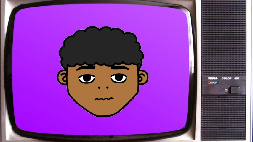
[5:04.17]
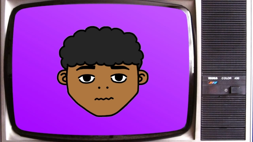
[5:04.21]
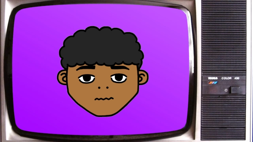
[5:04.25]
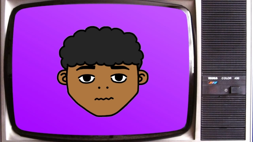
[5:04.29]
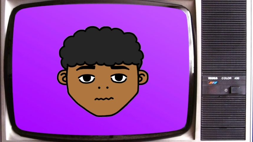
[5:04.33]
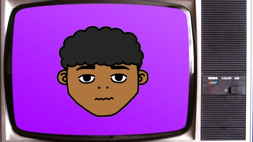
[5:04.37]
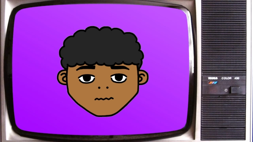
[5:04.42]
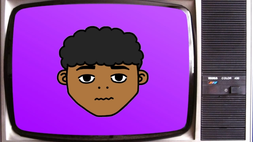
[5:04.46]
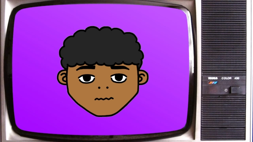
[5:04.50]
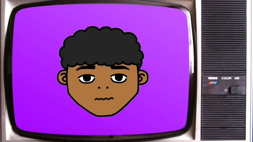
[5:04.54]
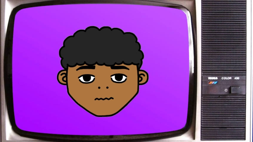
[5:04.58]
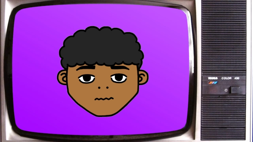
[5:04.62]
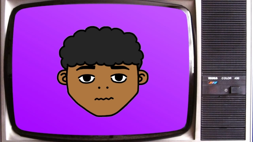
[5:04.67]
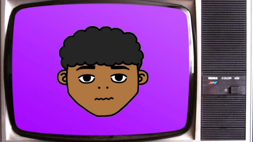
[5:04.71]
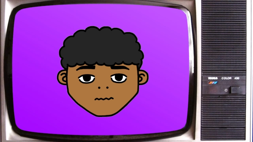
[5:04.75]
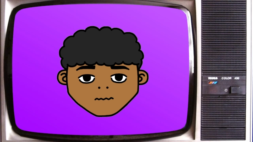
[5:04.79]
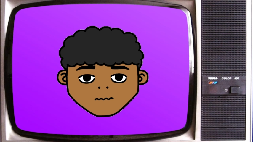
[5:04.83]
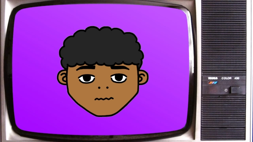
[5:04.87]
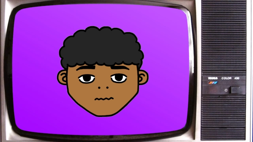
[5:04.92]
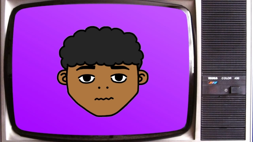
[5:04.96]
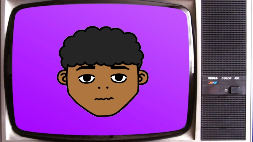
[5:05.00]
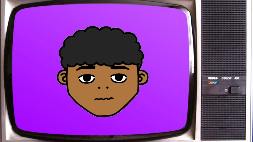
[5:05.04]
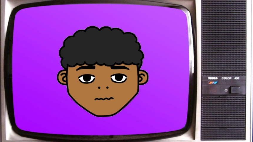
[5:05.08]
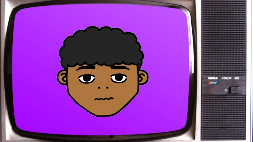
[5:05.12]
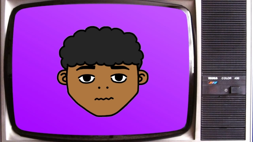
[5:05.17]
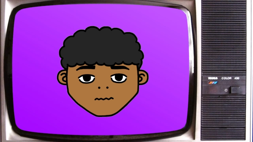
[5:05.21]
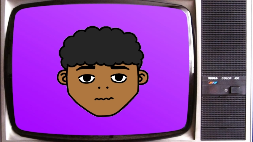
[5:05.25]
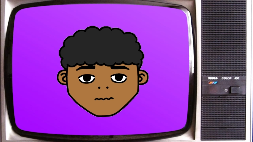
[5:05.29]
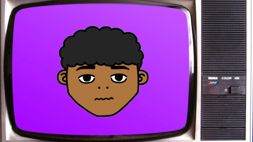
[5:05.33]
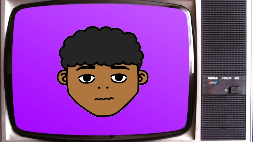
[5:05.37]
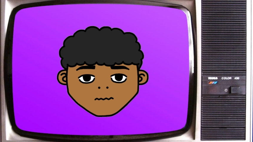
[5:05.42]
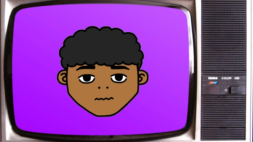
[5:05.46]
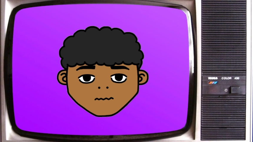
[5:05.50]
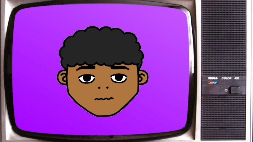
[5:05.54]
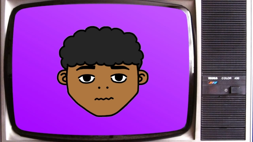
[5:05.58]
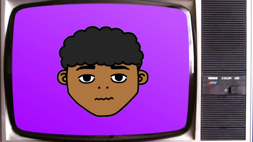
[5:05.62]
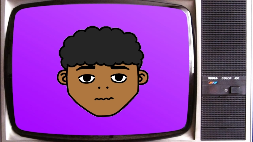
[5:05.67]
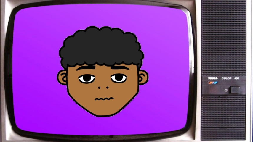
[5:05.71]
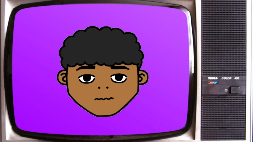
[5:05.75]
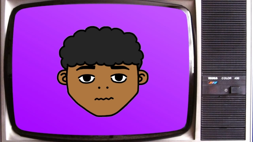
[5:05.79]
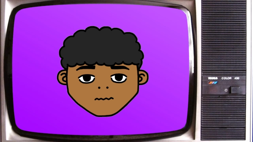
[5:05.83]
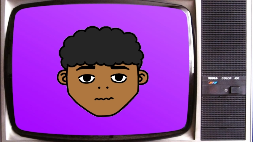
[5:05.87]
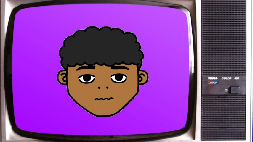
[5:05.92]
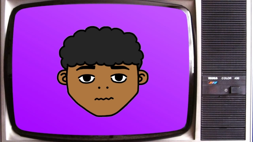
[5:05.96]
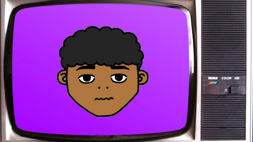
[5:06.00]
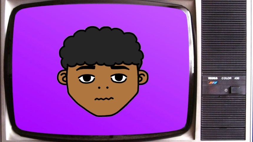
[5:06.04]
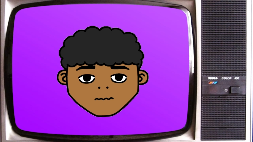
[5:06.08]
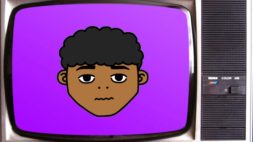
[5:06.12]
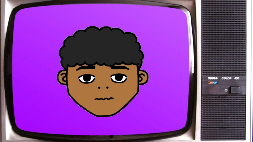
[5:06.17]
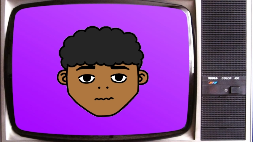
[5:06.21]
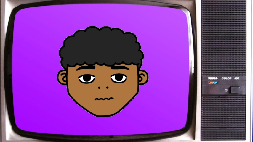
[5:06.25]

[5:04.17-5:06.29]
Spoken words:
(silence)